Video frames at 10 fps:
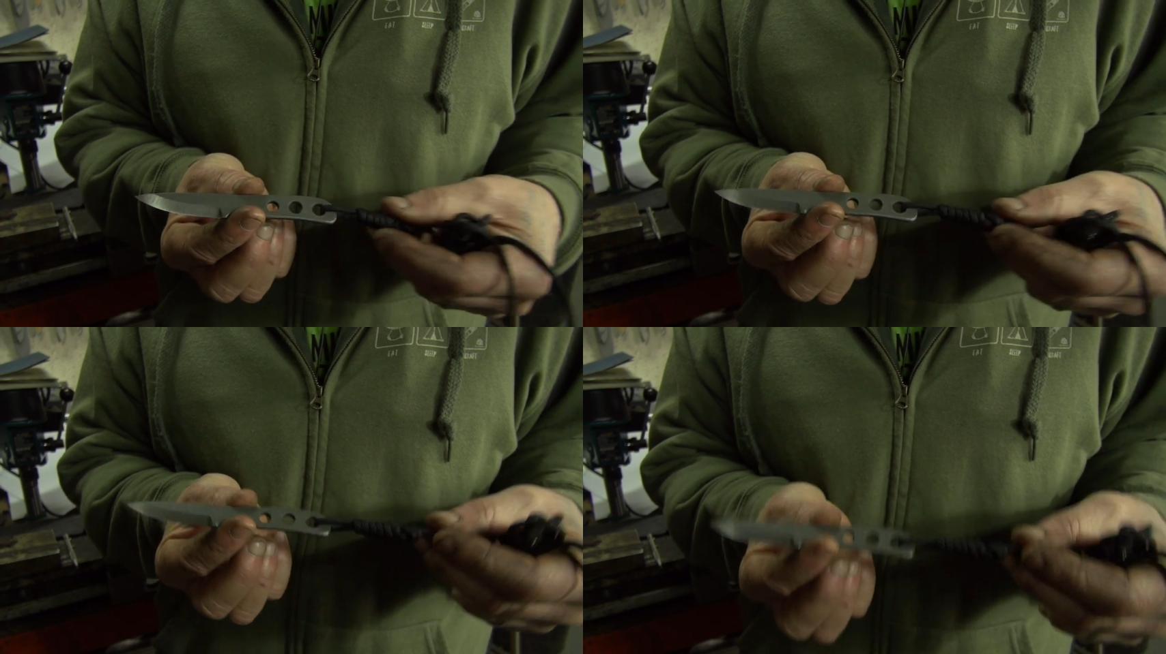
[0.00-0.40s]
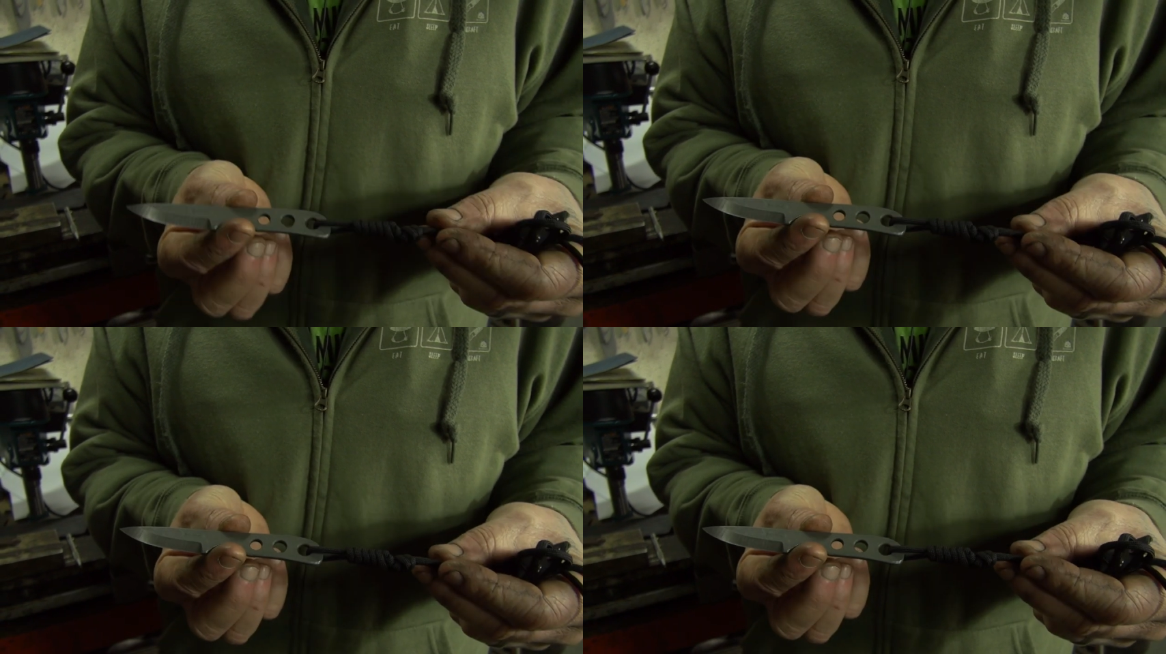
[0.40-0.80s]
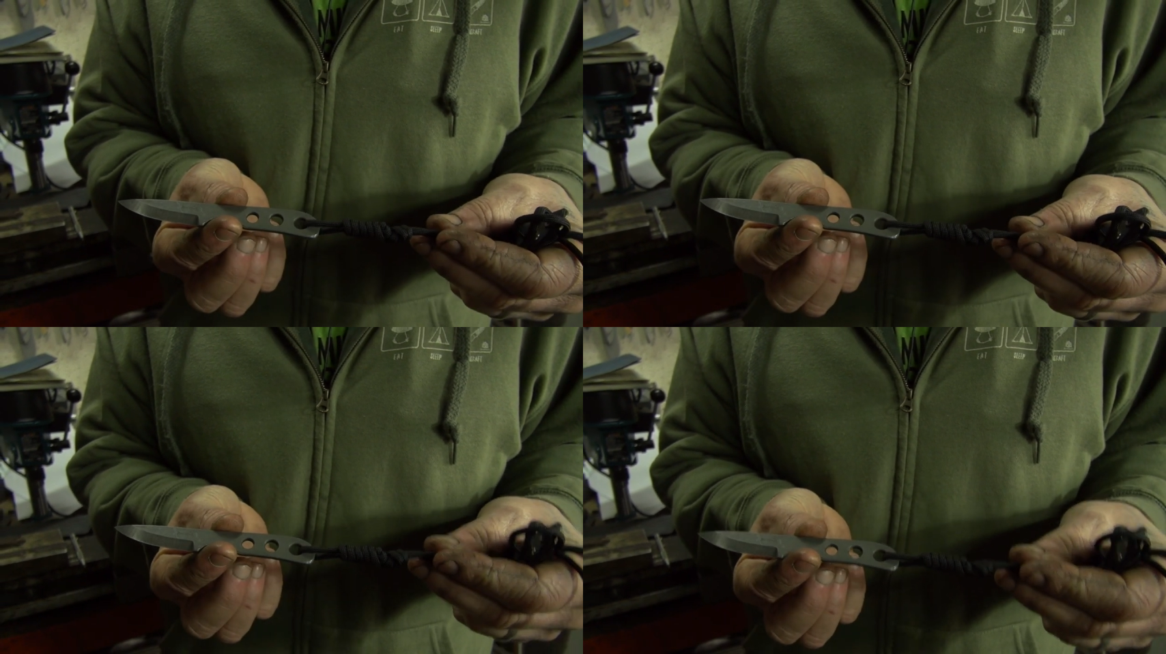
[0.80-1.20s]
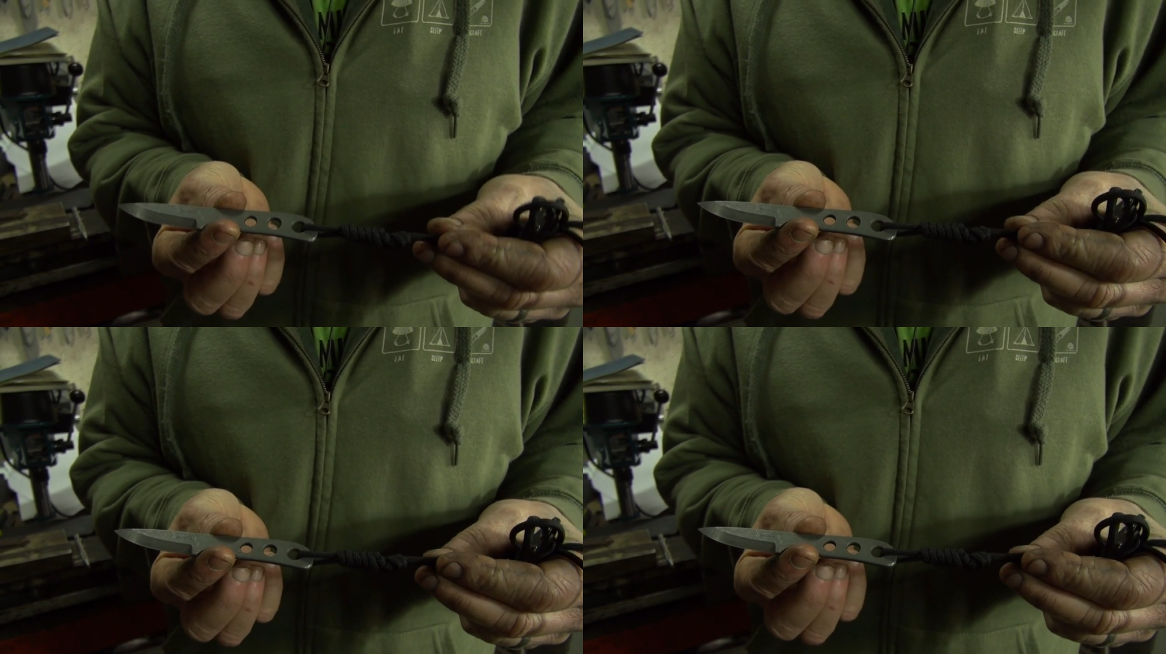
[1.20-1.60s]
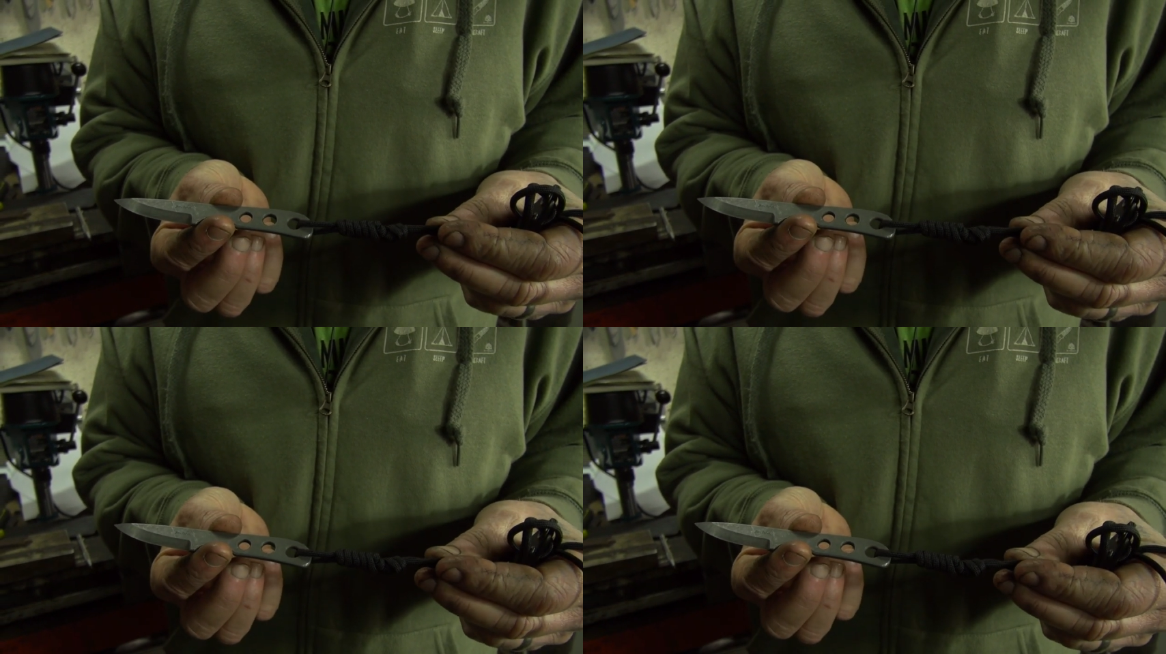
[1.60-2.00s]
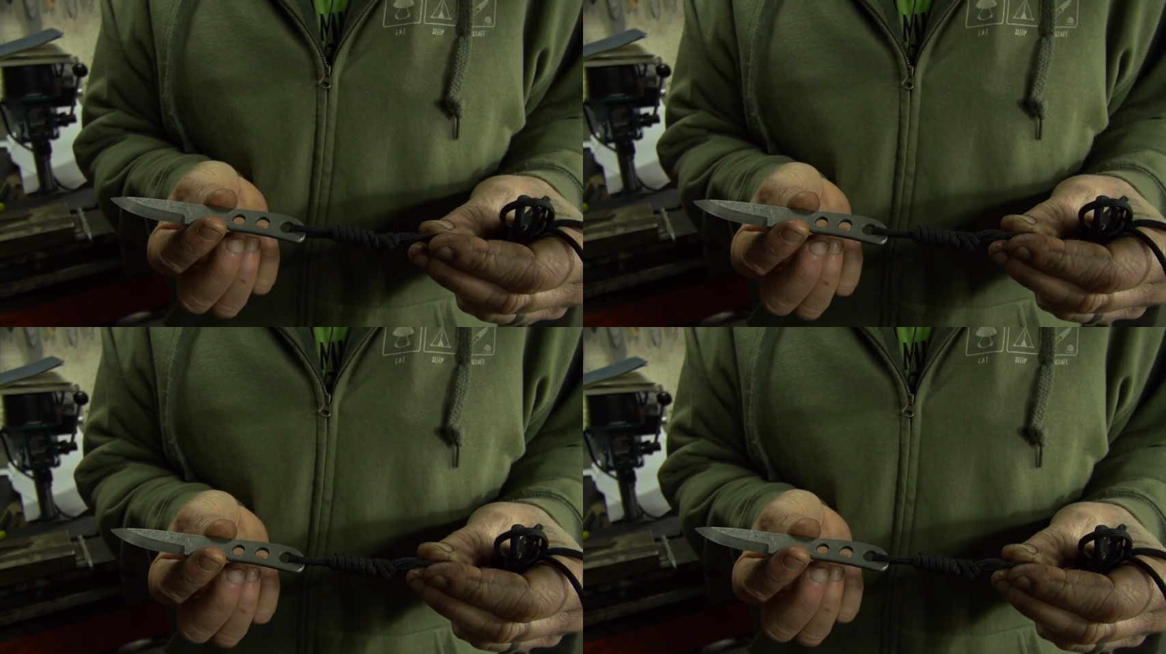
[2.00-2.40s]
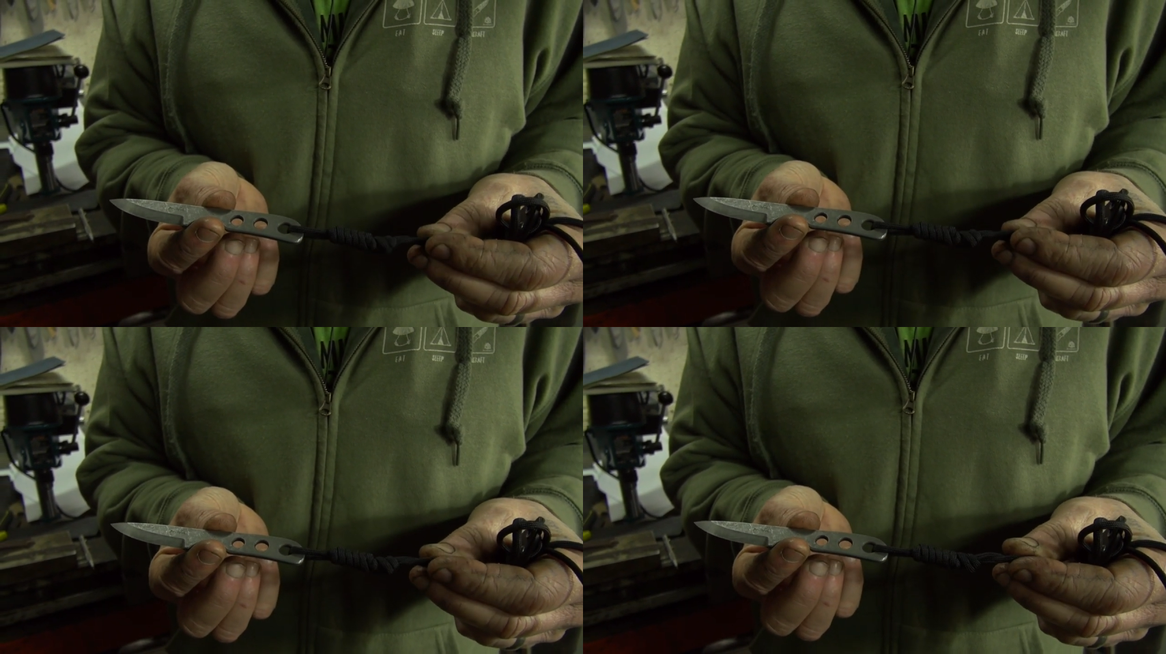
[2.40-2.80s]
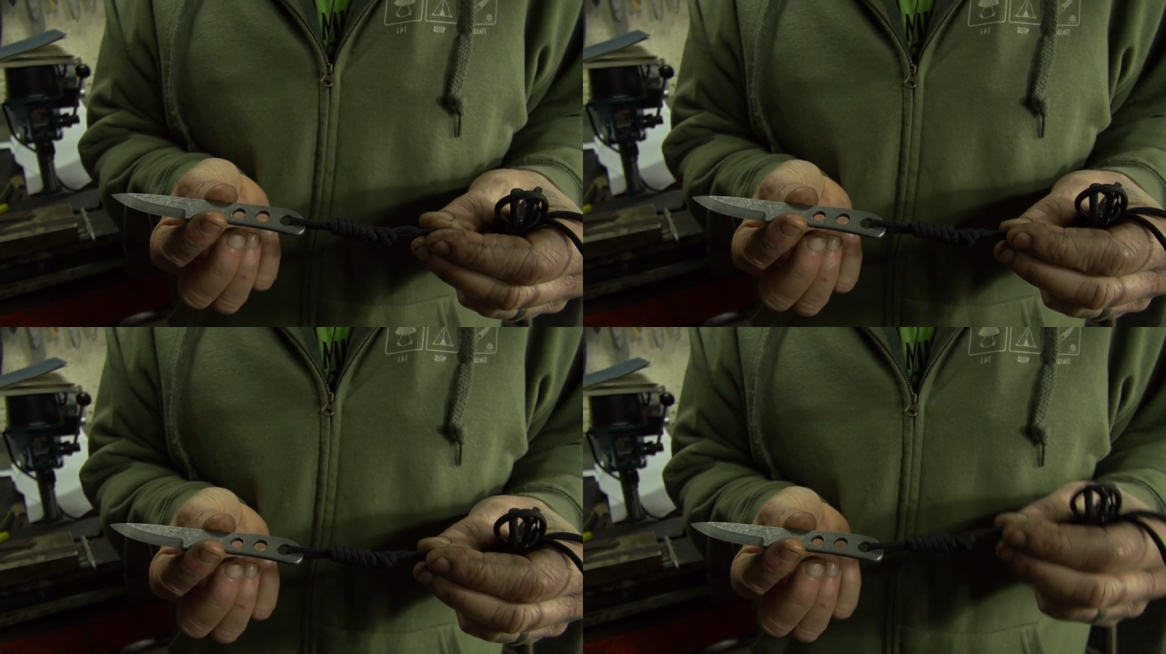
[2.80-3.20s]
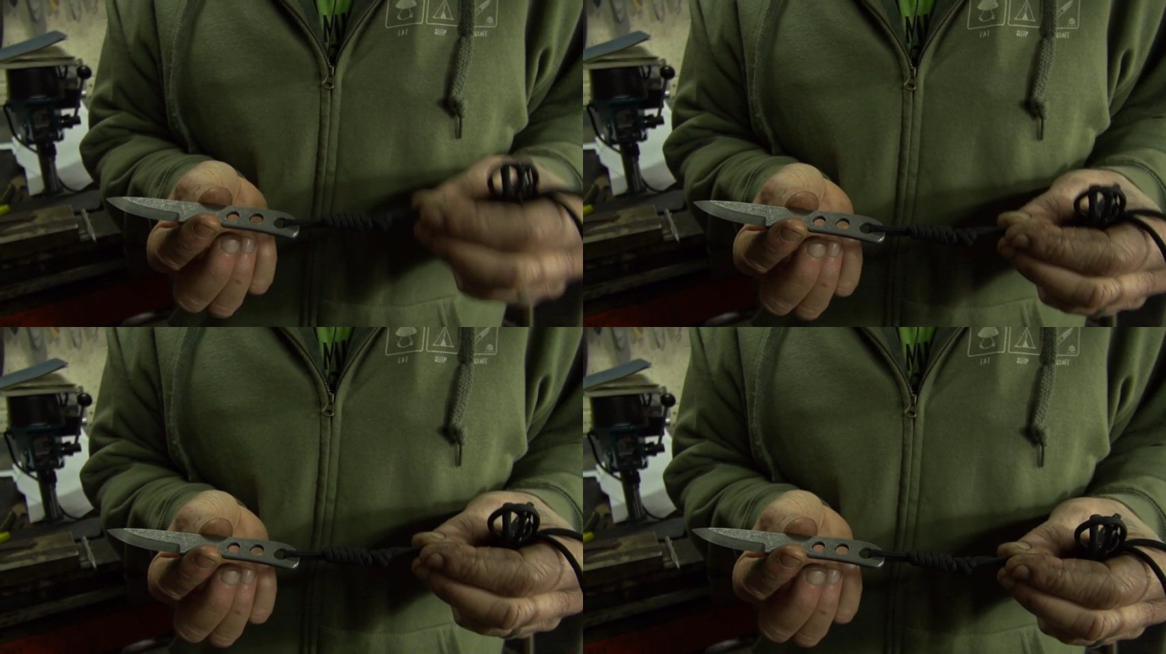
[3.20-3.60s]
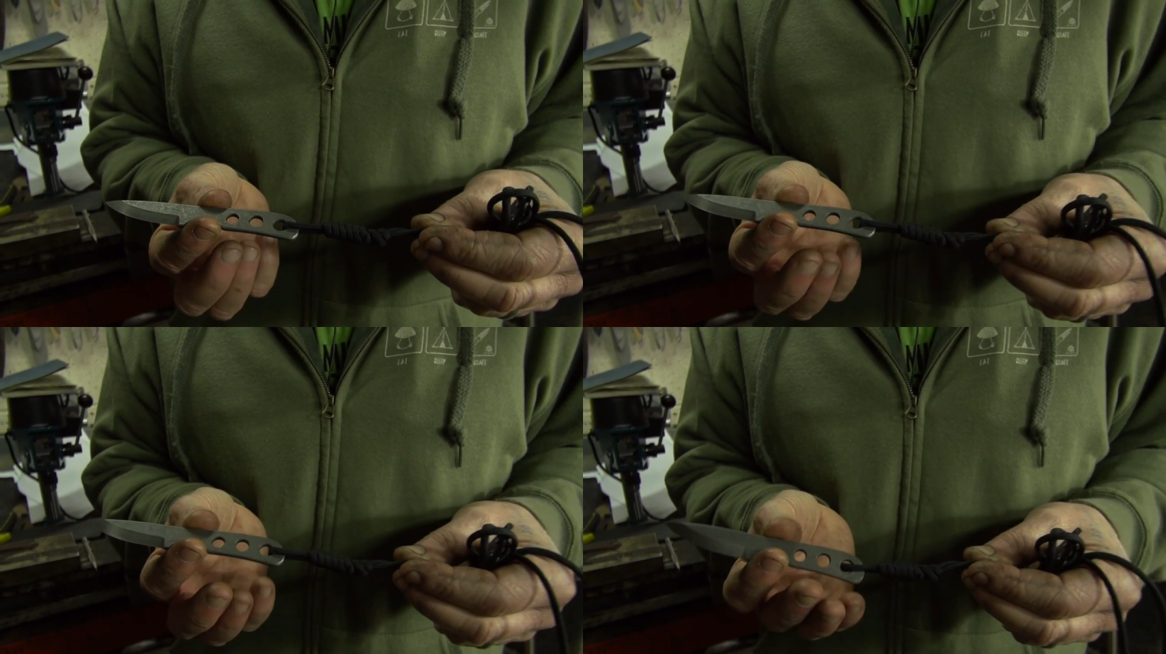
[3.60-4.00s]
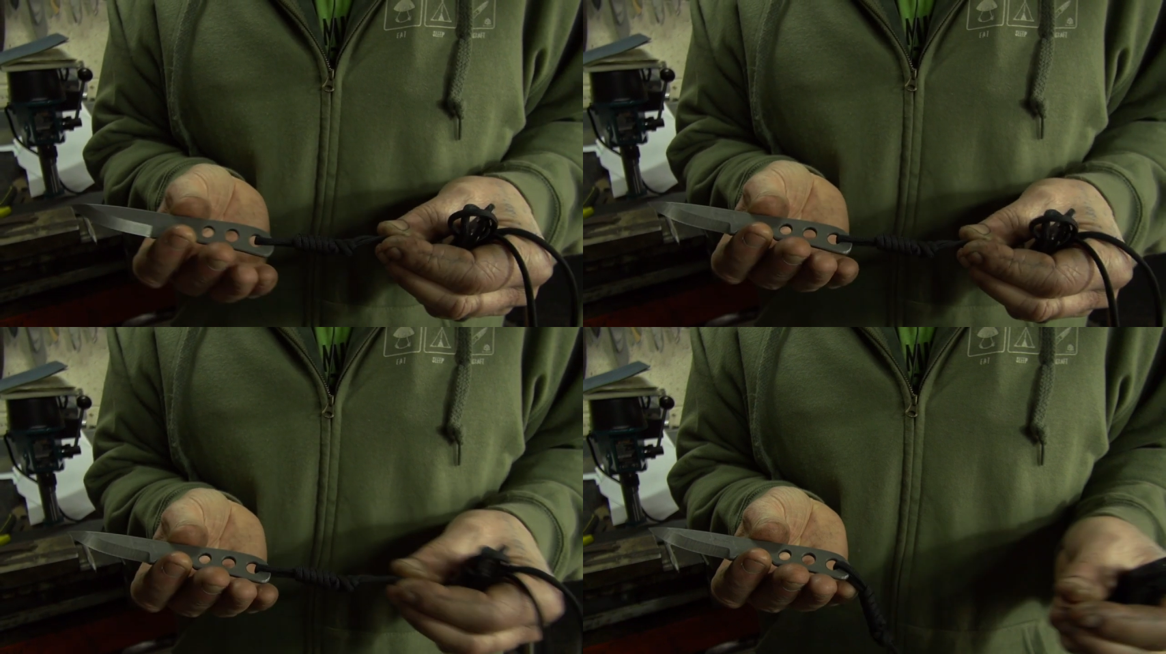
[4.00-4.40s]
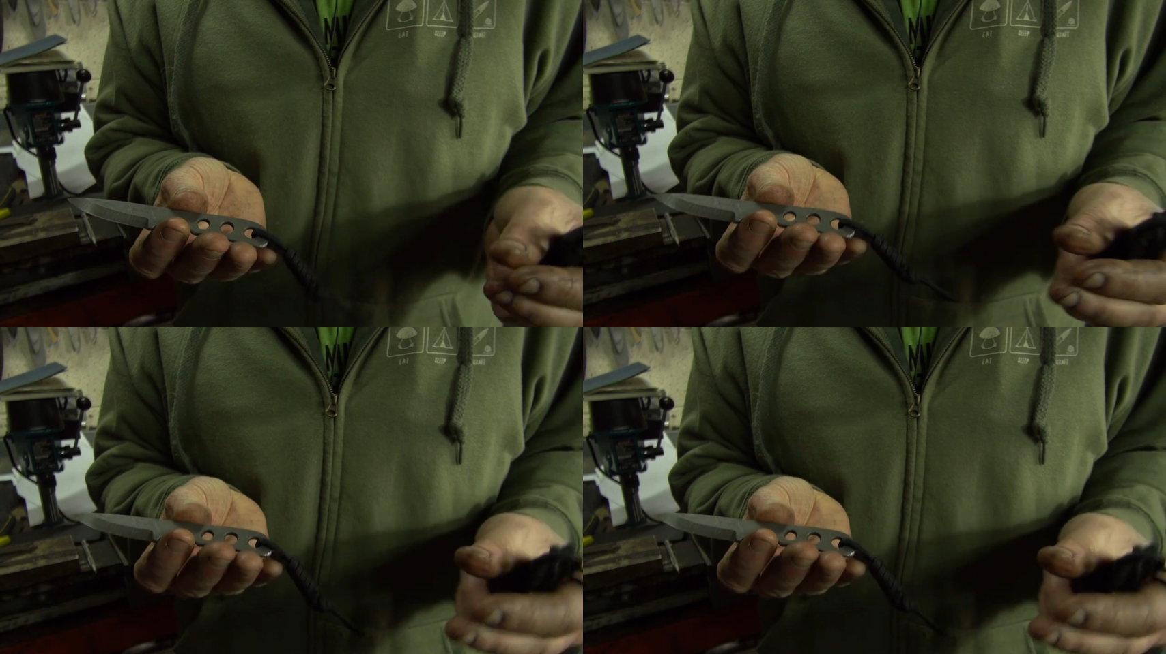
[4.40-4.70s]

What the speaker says: (no speaker visible)